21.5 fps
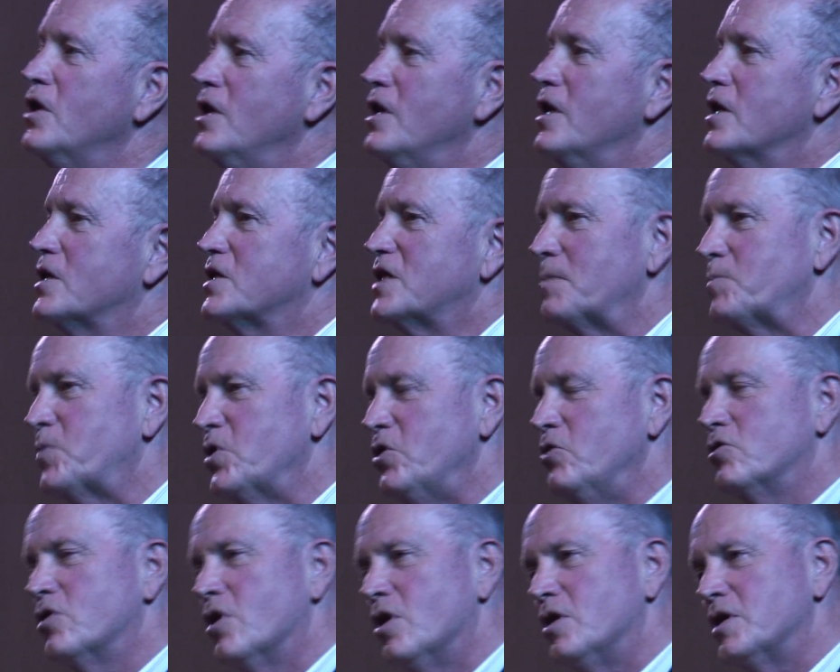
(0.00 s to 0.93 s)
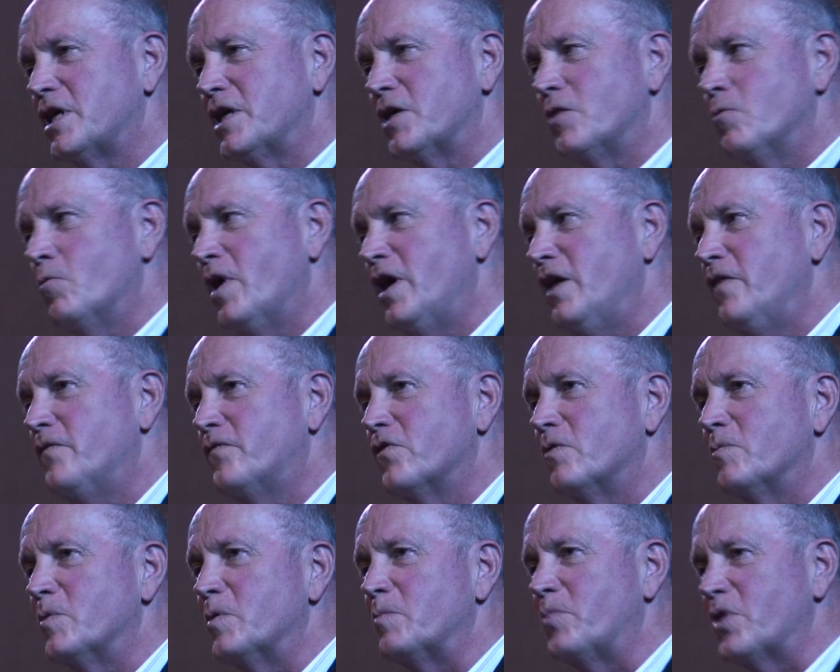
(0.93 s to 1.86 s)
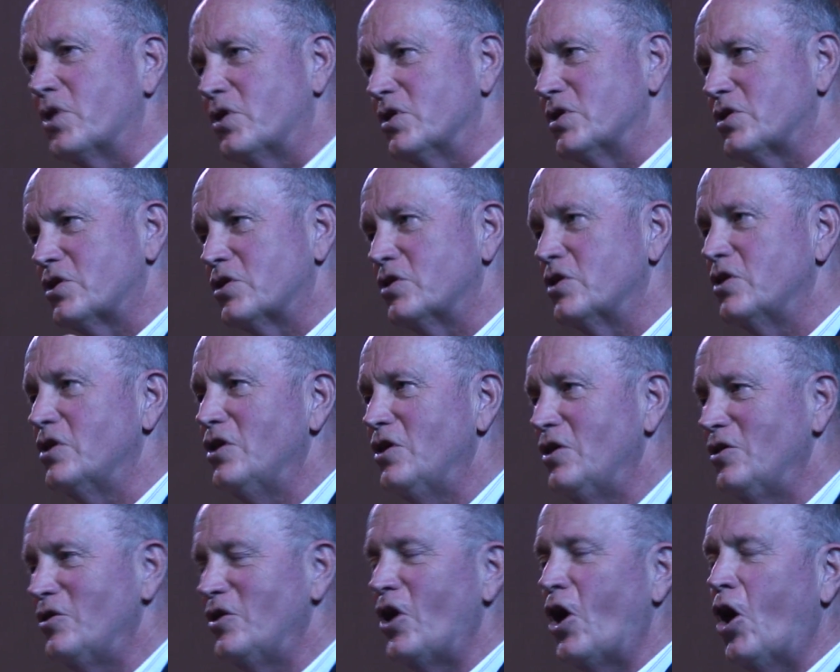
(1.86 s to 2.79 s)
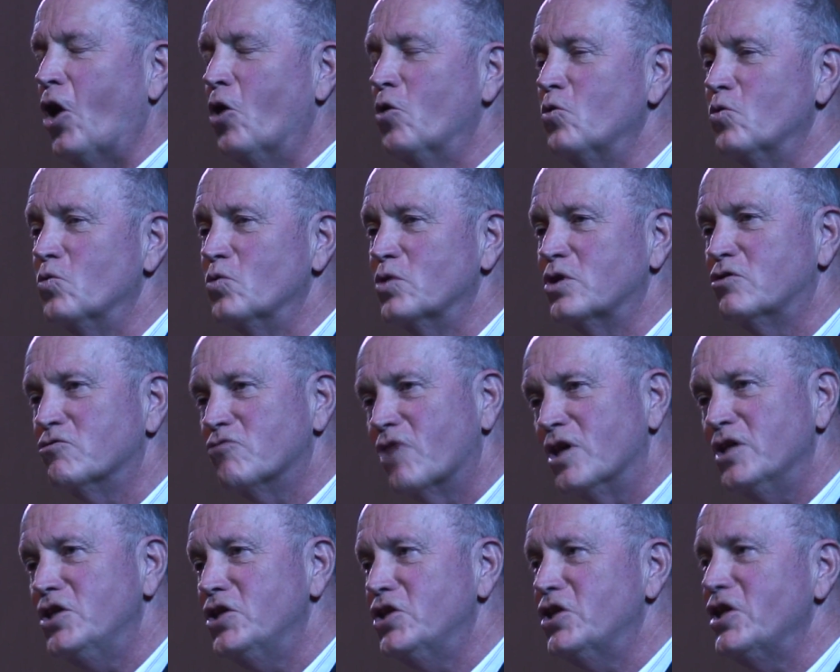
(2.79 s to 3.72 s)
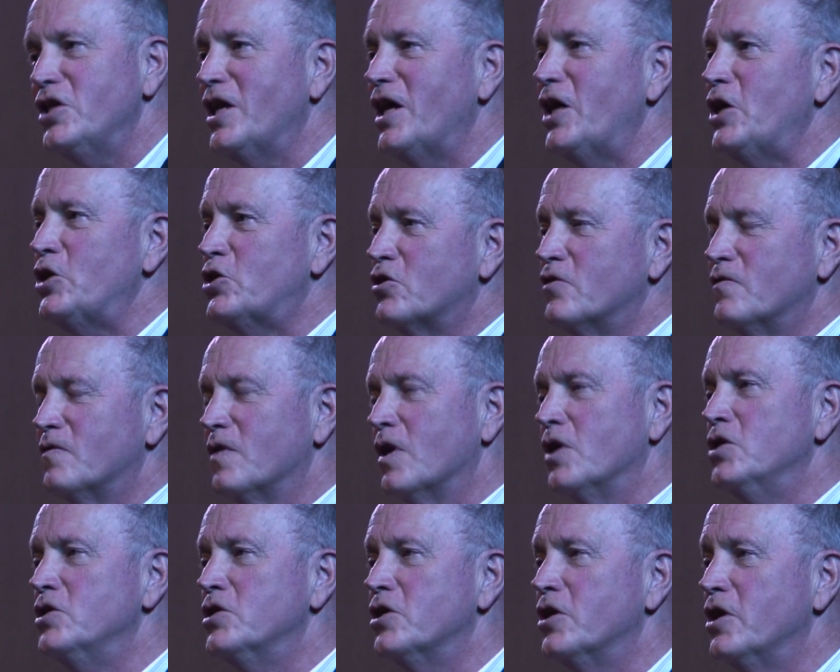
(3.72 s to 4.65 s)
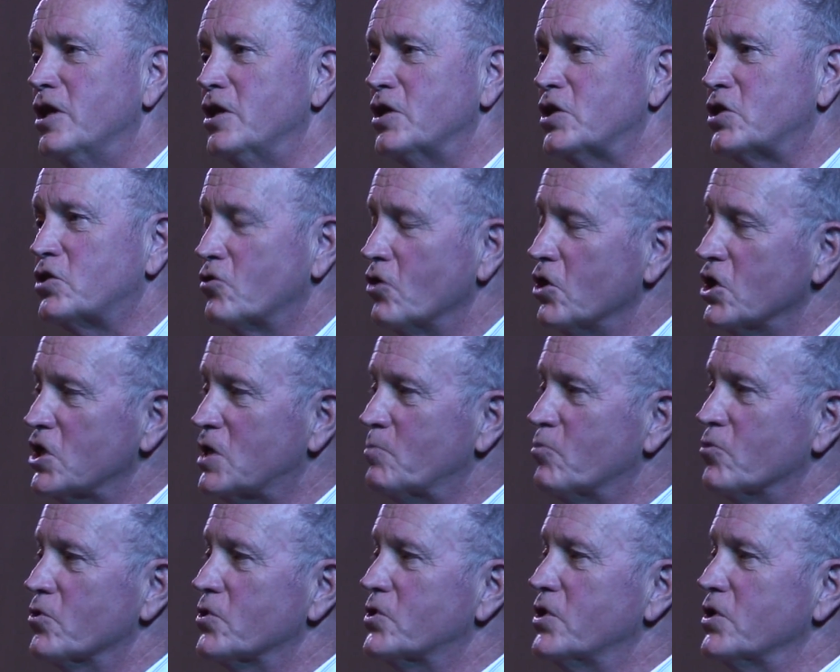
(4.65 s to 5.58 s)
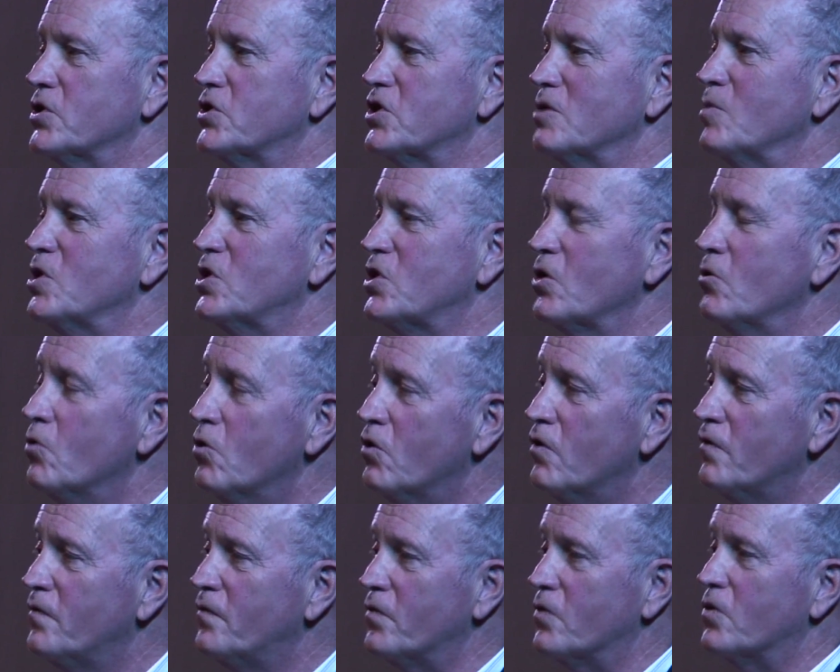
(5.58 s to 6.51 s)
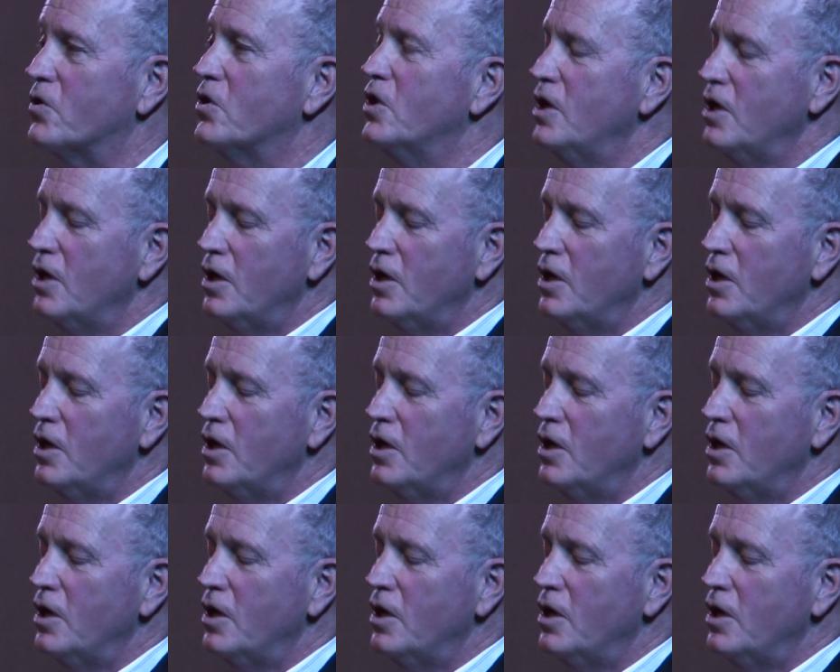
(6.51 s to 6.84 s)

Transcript: except that you can't get away from it because the old, grungy nature of London and its transport system is so awful